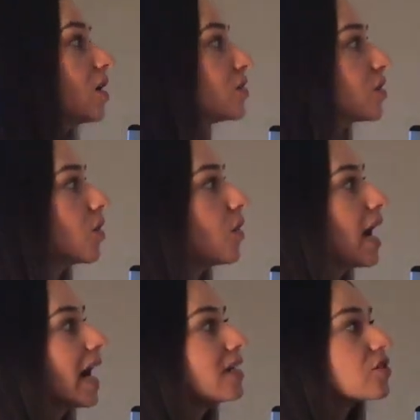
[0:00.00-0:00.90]
So
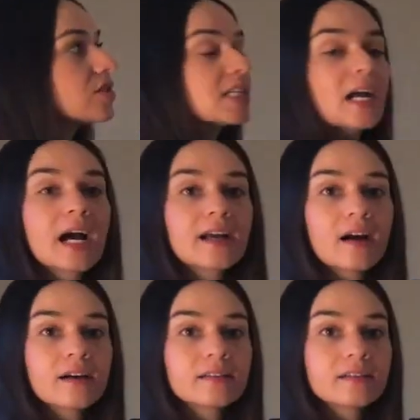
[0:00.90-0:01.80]
hydrogen
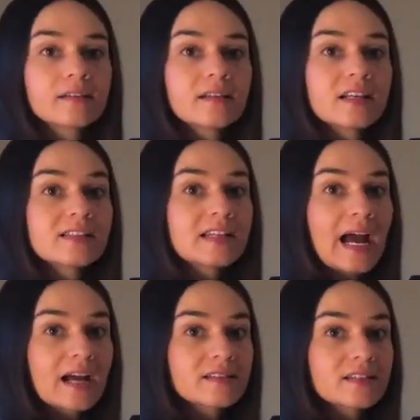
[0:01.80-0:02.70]
ion is an
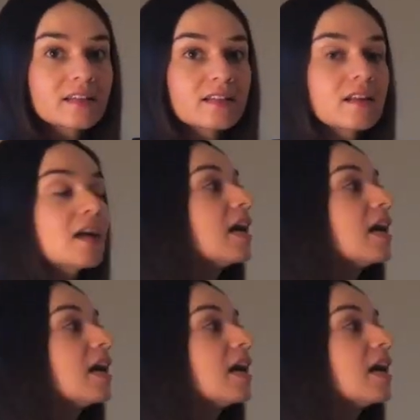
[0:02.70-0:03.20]
acid.